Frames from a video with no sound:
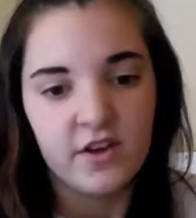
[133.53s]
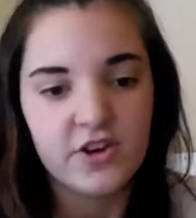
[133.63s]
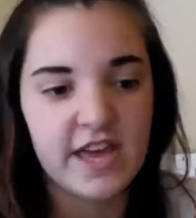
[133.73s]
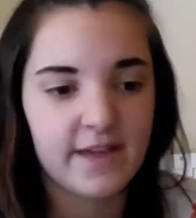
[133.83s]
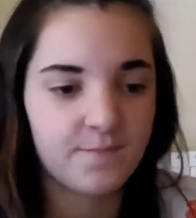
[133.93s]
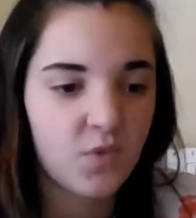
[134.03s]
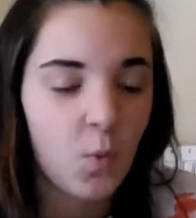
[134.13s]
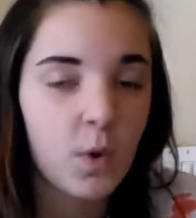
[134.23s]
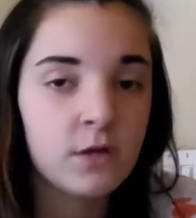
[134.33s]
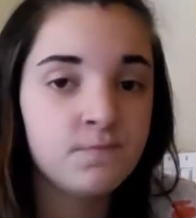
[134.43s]
Okay,
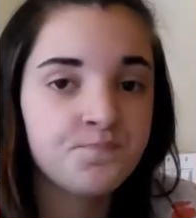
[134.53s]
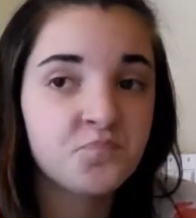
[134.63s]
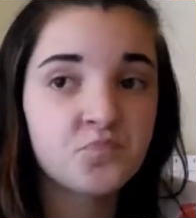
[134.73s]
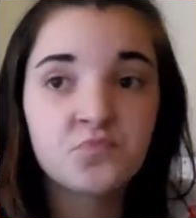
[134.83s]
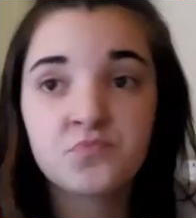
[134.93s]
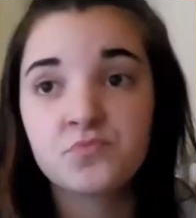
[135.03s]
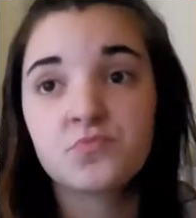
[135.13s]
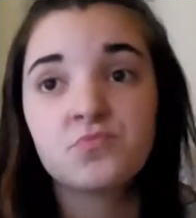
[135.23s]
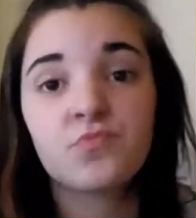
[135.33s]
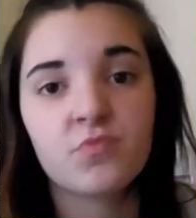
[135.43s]
well,
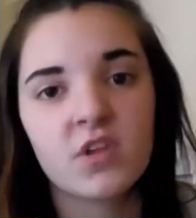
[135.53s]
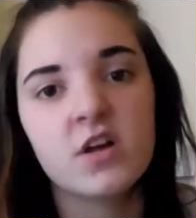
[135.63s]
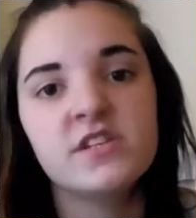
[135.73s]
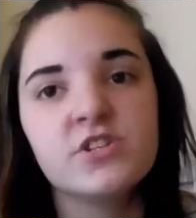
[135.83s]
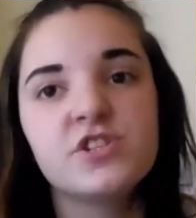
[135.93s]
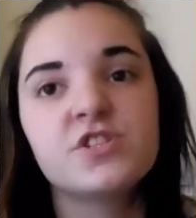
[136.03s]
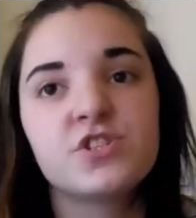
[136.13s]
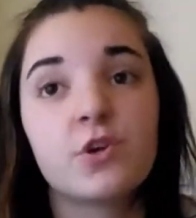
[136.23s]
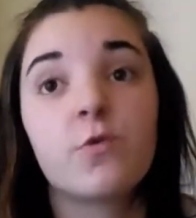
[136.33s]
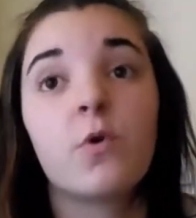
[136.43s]
addictions
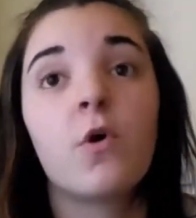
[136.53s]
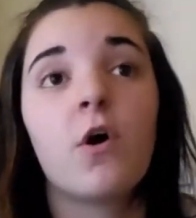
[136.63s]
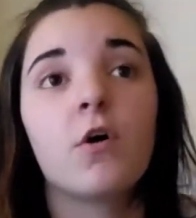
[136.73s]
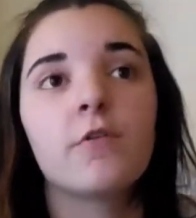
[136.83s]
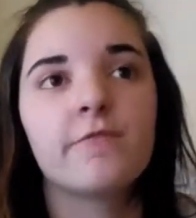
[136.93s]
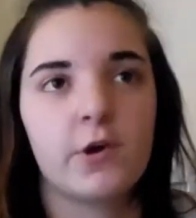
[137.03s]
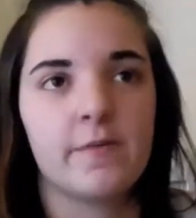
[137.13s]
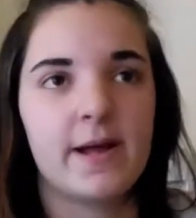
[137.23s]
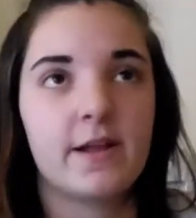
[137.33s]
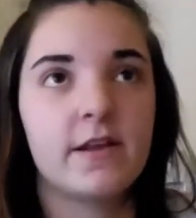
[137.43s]
in general are
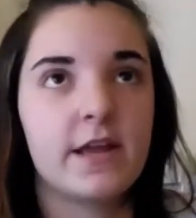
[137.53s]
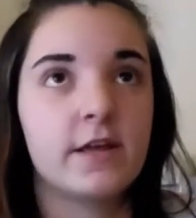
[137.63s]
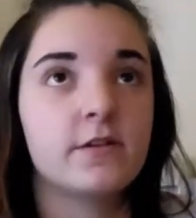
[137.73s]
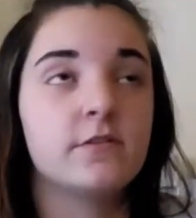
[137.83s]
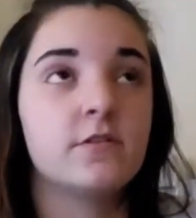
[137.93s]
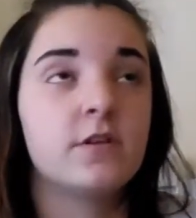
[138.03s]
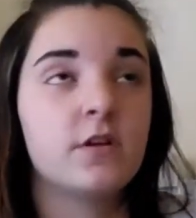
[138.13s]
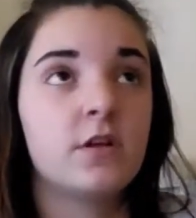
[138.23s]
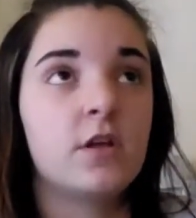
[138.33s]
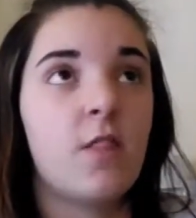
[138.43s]
very bad and
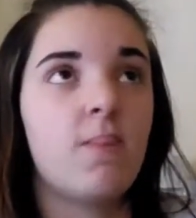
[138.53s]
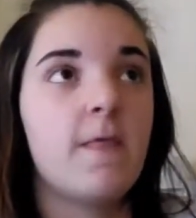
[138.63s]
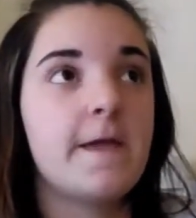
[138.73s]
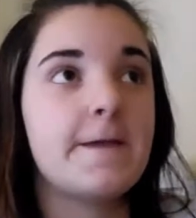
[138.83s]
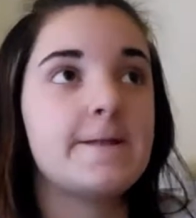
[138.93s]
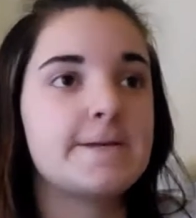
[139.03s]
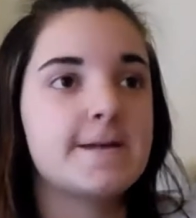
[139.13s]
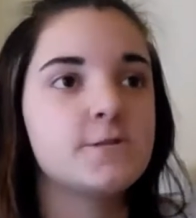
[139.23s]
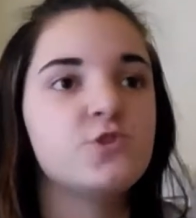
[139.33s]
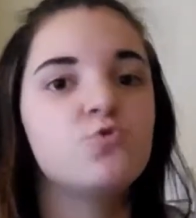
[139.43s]
they
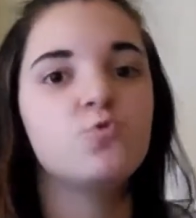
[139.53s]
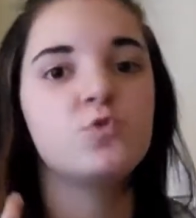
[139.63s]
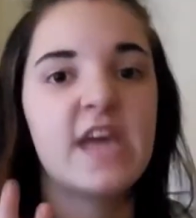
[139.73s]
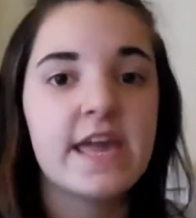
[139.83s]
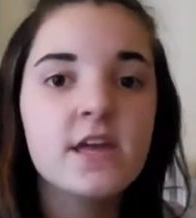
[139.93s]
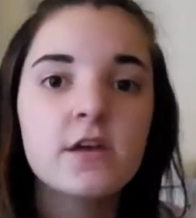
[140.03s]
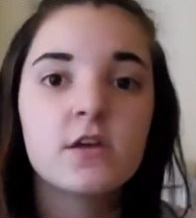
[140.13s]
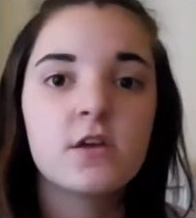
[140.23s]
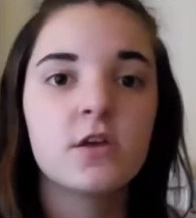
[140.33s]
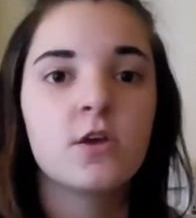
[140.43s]
tend to take
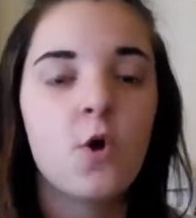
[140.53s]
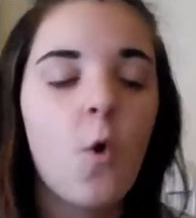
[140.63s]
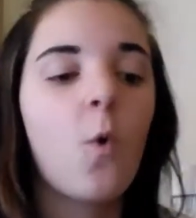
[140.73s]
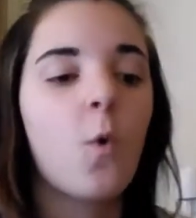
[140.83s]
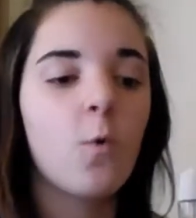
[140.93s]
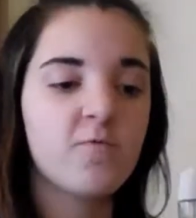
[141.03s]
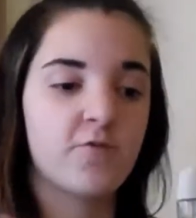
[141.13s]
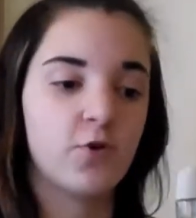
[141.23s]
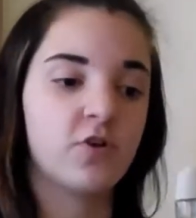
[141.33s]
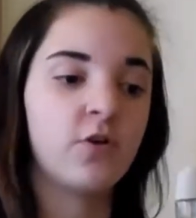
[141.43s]

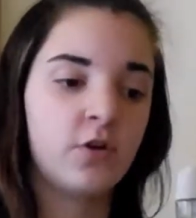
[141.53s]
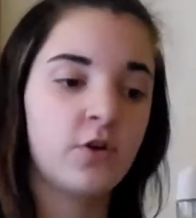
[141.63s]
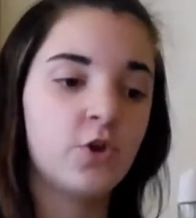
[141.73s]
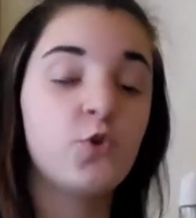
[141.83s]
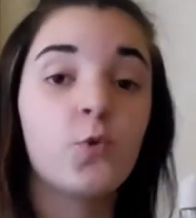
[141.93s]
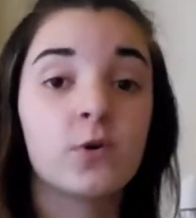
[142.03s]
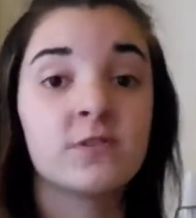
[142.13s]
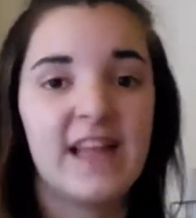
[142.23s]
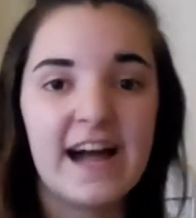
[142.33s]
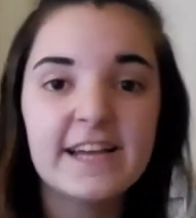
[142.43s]
over
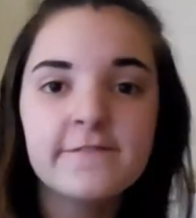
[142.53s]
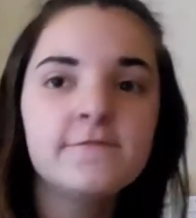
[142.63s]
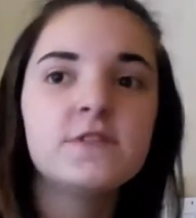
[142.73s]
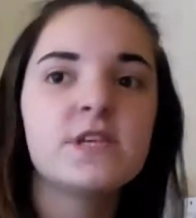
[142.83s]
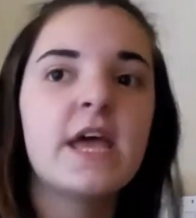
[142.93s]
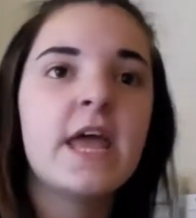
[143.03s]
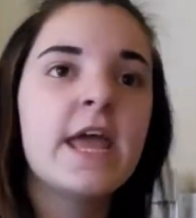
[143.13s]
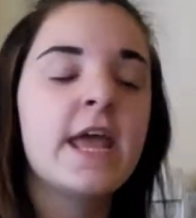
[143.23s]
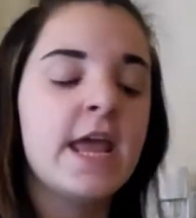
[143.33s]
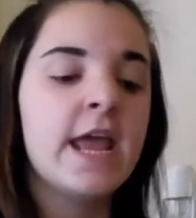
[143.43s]
your lives,
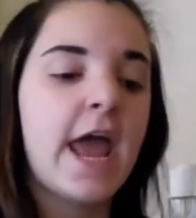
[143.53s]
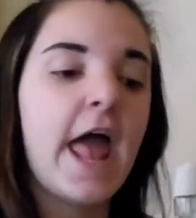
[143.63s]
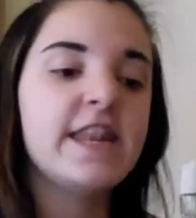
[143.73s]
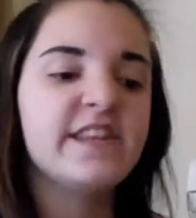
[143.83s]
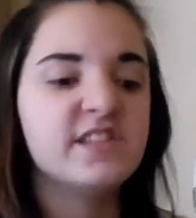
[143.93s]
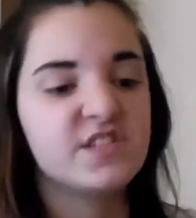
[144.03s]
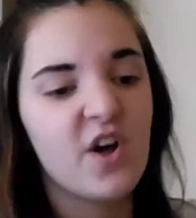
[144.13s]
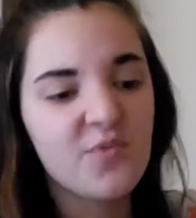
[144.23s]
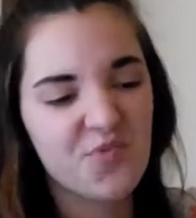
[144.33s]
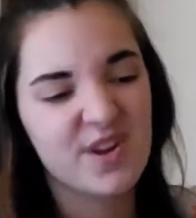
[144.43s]
and it's
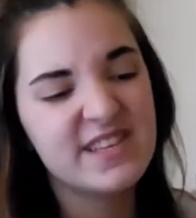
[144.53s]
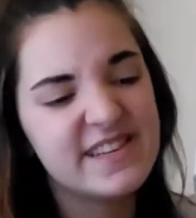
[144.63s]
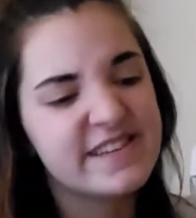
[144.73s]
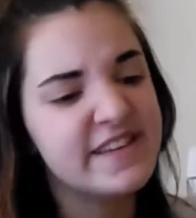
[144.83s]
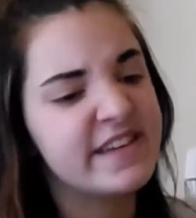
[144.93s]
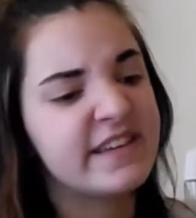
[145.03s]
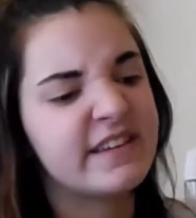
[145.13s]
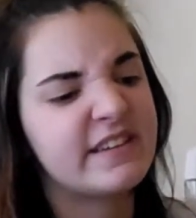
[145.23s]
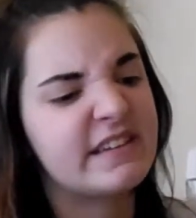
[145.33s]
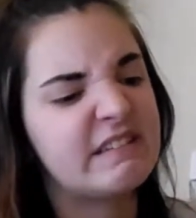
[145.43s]
not really